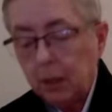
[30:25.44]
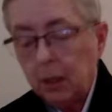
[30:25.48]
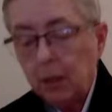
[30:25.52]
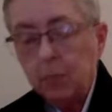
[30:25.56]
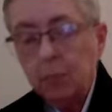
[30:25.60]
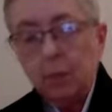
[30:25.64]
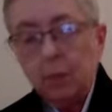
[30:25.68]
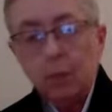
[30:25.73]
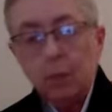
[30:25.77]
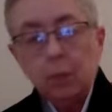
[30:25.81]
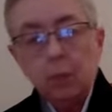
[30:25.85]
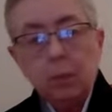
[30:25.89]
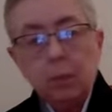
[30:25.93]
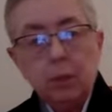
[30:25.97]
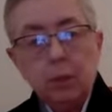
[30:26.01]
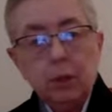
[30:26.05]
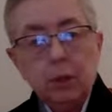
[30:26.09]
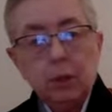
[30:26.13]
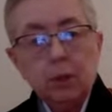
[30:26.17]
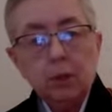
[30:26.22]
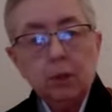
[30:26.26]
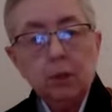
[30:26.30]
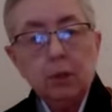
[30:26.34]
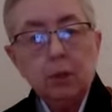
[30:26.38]
But we
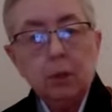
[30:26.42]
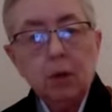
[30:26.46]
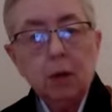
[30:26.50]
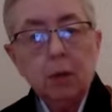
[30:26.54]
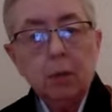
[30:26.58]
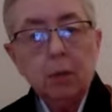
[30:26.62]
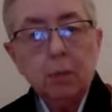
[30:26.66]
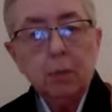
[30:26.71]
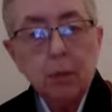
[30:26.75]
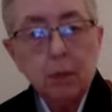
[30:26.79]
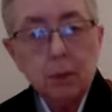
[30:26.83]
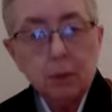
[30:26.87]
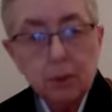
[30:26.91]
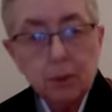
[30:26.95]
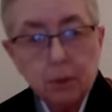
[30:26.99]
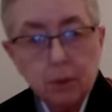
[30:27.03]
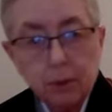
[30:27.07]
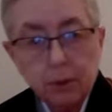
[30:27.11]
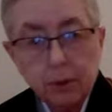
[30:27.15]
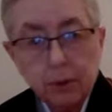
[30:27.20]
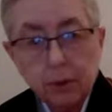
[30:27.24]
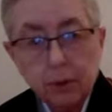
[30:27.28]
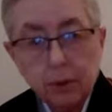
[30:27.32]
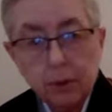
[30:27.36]
should not be
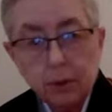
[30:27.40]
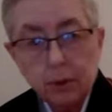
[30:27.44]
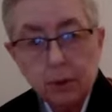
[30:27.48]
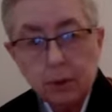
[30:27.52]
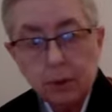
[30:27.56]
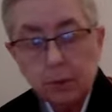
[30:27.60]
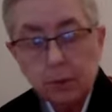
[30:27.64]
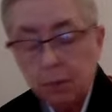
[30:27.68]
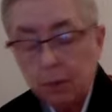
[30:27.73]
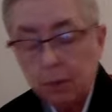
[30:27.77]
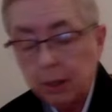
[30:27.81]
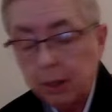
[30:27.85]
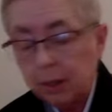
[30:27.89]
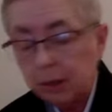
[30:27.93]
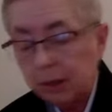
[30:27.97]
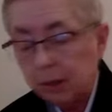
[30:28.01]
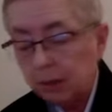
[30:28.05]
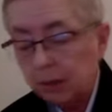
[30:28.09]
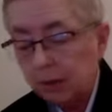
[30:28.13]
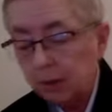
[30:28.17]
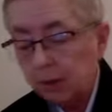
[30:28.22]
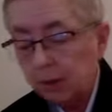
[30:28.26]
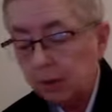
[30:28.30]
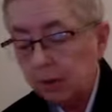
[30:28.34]
discouraged by
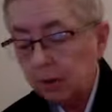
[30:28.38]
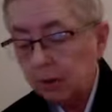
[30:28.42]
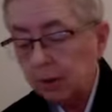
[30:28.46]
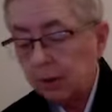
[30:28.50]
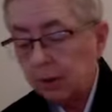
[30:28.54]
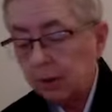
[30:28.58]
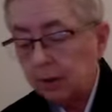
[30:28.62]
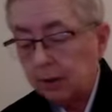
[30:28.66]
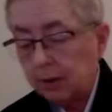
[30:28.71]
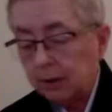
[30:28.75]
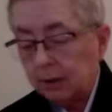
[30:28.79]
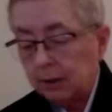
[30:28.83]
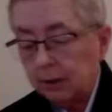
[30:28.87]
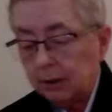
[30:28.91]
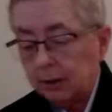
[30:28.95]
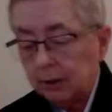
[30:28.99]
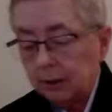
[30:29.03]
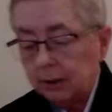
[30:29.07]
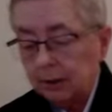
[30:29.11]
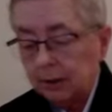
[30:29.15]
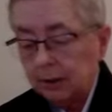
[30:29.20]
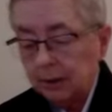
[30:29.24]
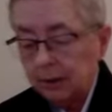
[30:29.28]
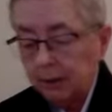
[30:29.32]
this.
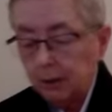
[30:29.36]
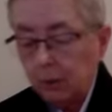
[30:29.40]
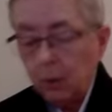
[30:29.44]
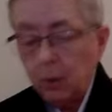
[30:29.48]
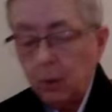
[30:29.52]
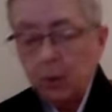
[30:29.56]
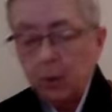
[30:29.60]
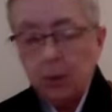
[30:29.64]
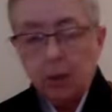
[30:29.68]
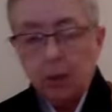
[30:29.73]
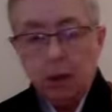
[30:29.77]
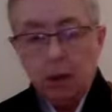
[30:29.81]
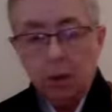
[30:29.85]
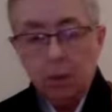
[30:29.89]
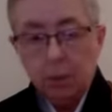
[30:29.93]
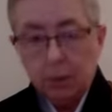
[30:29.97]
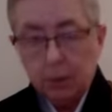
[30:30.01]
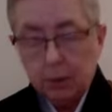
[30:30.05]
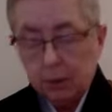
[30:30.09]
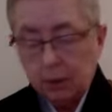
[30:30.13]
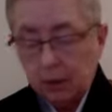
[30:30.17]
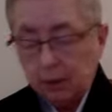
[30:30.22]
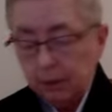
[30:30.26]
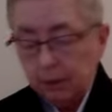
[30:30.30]
Quite the
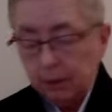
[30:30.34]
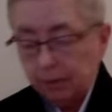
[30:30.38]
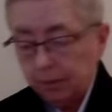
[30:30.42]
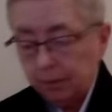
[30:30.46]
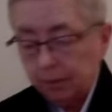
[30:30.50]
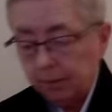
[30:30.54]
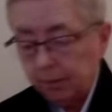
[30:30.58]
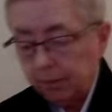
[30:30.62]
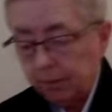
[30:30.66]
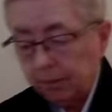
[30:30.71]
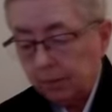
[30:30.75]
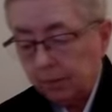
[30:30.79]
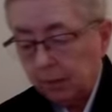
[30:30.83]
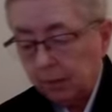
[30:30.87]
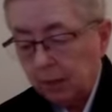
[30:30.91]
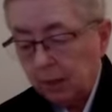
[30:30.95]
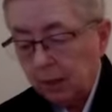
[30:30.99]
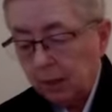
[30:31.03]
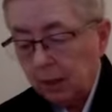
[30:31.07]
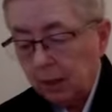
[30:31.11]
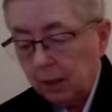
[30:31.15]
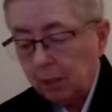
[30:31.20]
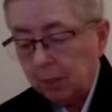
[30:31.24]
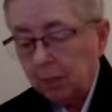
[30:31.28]
opposite.
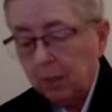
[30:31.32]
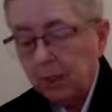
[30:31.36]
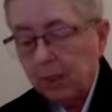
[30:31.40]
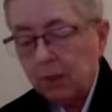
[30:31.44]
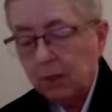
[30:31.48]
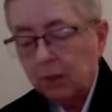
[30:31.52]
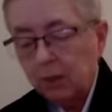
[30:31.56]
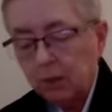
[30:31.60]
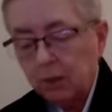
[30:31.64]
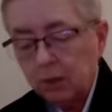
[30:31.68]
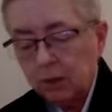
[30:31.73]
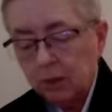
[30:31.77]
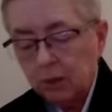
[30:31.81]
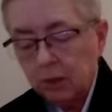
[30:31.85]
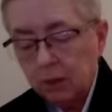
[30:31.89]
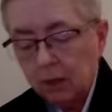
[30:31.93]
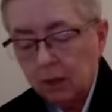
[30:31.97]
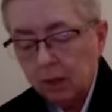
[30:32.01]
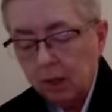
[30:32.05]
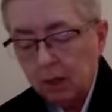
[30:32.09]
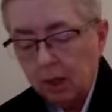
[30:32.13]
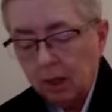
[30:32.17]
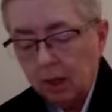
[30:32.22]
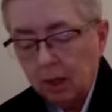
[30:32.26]
Because you
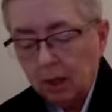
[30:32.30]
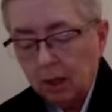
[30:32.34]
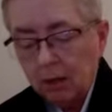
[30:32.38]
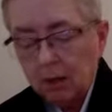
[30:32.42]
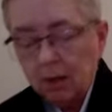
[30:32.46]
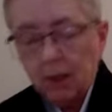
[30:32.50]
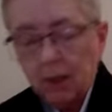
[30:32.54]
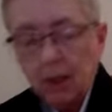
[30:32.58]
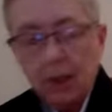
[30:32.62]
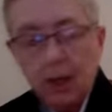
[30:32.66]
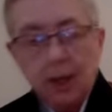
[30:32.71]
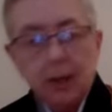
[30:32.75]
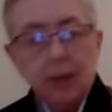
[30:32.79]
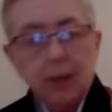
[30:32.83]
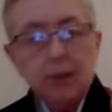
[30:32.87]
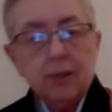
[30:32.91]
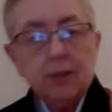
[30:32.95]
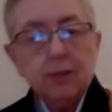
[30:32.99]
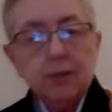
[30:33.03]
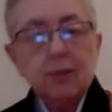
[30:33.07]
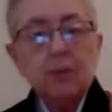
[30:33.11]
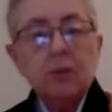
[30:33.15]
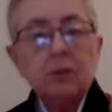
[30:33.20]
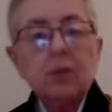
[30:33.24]
see, the
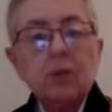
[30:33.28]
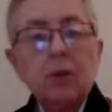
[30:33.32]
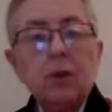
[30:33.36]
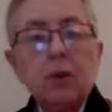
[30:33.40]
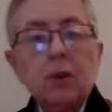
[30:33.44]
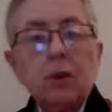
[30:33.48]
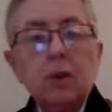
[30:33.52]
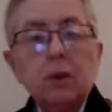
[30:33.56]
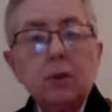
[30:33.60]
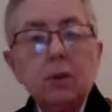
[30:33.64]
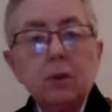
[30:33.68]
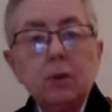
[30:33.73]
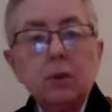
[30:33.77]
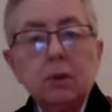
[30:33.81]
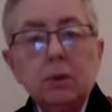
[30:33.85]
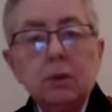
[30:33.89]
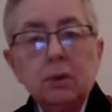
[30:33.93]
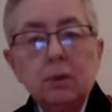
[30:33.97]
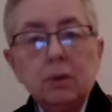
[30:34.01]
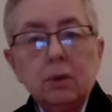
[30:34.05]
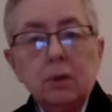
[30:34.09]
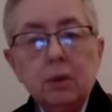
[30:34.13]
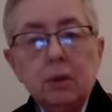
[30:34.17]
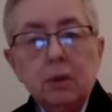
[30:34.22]
haze is
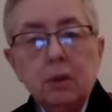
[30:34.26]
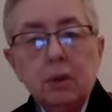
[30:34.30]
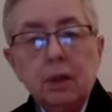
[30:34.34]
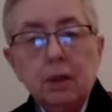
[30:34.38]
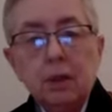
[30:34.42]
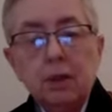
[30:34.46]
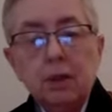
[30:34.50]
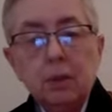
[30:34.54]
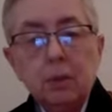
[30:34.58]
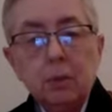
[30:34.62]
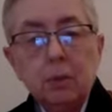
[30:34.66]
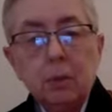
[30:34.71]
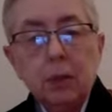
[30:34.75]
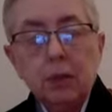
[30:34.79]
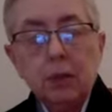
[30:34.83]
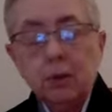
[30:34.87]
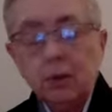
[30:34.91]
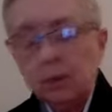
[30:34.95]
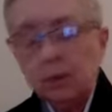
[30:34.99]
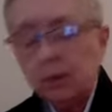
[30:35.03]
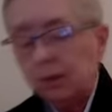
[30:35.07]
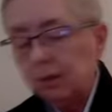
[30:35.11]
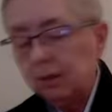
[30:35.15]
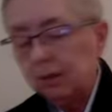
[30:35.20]
also a
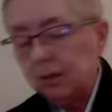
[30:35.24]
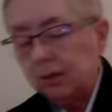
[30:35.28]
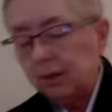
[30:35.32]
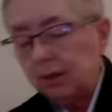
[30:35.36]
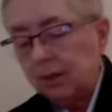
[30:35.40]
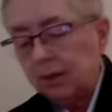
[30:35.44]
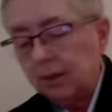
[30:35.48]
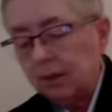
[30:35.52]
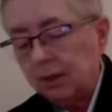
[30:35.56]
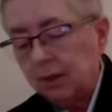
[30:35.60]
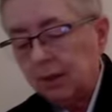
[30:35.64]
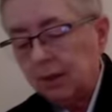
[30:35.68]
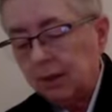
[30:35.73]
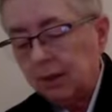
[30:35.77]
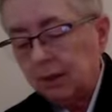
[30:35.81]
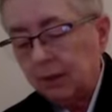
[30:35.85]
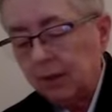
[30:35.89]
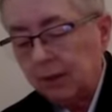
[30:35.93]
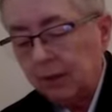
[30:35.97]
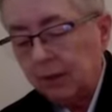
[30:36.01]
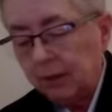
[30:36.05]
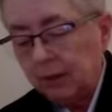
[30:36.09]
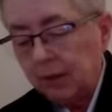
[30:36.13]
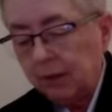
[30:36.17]
dimension
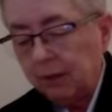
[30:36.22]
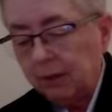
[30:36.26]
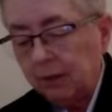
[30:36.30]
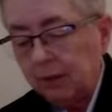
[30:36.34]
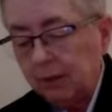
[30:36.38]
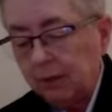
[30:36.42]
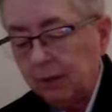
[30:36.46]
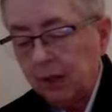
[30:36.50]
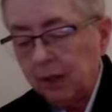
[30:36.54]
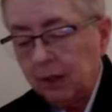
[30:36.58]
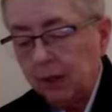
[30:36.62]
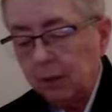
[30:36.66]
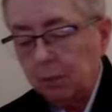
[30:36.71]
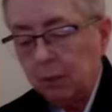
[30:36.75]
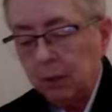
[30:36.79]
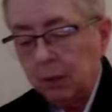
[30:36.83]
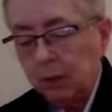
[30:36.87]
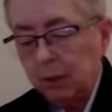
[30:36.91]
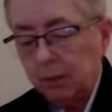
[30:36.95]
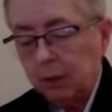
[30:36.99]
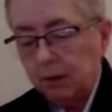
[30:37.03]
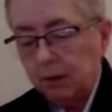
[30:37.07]
of enlightenment.